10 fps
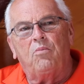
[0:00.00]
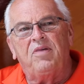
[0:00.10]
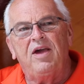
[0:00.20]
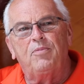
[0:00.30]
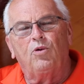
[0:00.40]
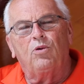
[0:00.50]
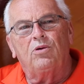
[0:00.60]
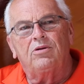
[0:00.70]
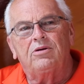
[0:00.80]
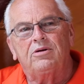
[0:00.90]

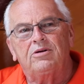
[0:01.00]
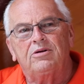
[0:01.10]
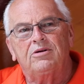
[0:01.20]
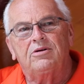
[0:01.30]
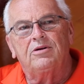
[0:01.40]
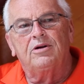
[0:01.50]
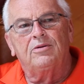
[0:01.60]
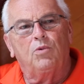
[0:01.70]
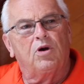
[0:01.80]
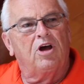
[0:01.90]
people
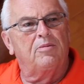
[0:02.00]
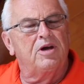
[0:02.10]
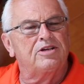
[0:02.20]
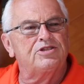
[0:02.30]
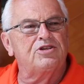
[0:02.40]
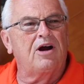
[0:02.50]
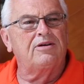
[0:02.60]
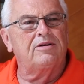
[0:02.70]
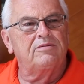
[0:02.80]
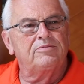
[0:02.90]
will come in and
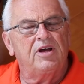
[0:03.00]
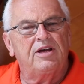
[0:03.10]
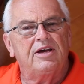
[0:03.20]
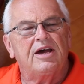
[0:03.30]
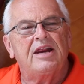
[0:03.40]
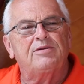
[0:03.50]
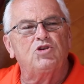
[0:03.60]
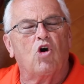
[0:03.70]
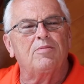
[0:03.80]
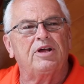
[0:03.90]
start.
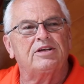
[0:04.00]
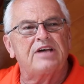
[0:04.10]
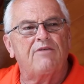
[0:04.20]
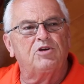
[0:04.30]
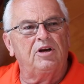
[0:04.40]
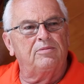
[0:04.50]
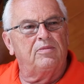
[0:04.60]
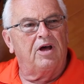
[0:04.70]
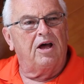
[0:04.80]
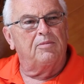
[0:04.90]
Normally, it's after
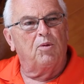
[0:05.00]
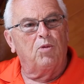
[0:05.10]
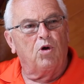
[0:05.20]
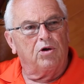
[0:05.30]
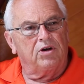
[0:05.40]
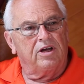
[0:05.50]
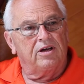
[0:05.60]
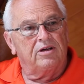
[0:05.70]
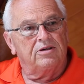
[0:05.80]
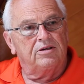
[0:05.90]
Memorial Day.
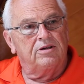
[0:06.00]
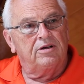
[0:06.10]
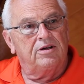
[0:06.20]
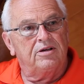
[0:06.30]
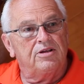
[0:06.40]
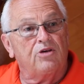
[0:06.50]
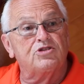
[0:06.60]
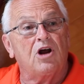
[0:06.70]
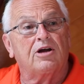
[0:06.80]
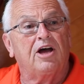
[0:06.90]
They'll
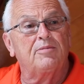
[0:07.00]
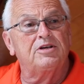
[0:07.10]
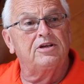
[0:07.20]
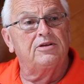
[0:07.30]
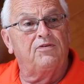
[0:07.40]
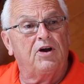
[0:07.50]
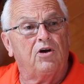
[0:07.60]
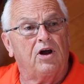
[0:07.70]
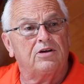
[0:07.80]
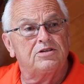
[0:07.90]
start coming to the
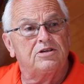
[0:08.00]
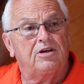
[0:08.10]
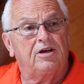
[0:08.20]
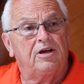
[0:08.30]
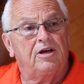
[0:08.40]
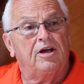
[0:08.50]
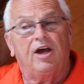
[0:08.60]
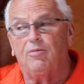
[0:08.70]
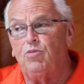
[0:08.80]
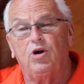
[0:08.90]
fairgrounds
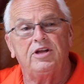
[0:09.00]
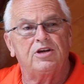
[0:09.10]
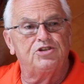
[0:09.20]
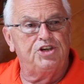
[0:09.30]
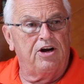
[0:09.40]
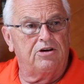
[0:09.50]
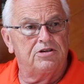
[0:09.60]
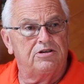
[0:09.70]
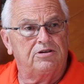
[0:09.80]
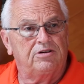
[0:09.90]
and putting their
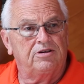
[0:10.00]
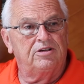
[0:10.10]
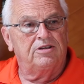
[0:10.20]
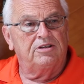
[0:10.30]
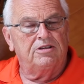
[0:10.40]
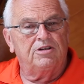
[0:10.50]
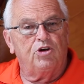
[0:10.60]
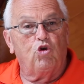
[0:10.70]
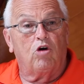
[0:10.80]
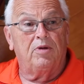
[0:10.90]
chairs.
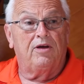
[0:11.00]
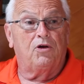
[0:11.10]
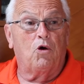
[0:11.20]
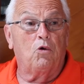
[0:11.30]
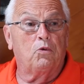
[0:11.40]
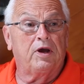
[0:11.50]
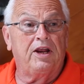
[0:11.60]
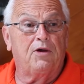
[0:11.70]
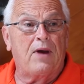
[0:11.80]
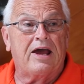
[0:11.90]
Normally they're old
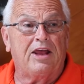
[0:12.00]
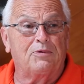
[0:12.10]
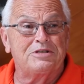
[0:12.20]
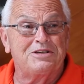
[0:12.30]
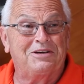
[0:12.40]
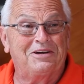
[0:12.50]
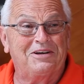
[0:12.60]
rickety-rackety ones,